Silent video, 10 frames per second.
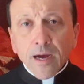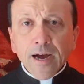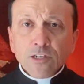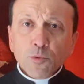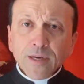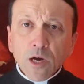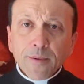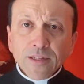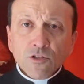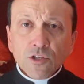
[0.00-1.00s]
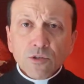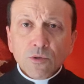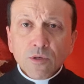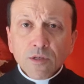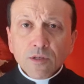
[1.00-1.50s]
As we go
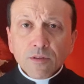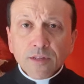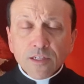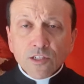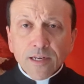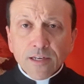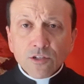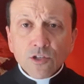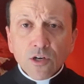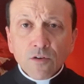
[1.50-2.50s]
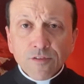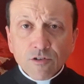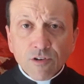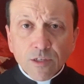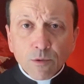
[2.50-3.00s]
into these days of the
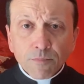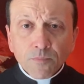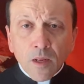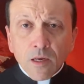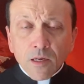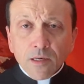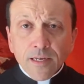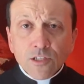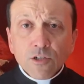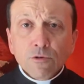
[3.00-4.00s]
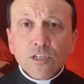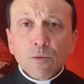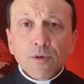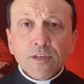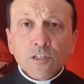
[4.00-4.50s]
Triduum, let's do so
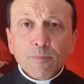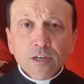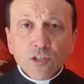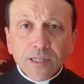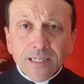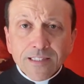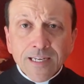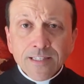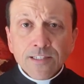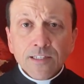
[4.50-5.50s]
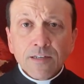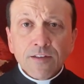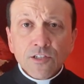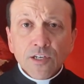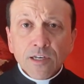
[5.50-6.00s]
with a special intensity
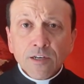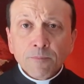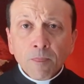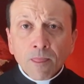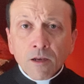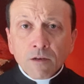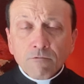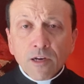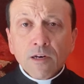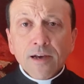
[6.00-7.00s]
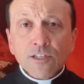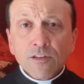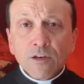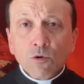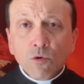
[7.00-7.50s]
this year,
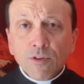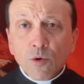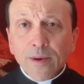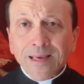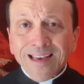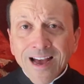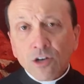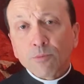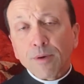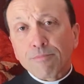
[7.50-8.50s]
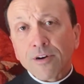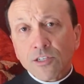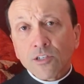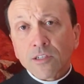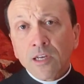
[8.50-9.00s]
realising that although we cannot be
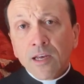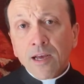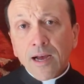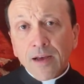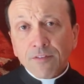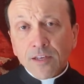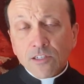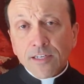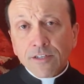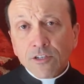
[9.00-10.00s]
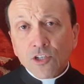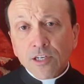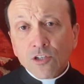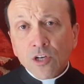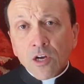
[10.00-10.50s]
present at these
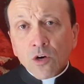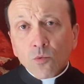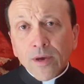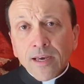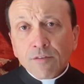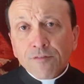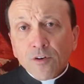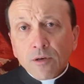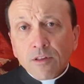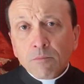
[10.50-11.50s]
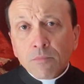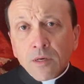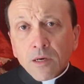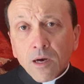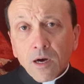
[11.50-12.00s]
liturgies, we can follow
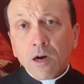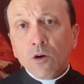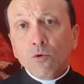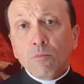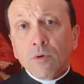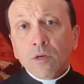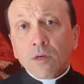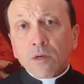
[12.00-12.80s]
them at home,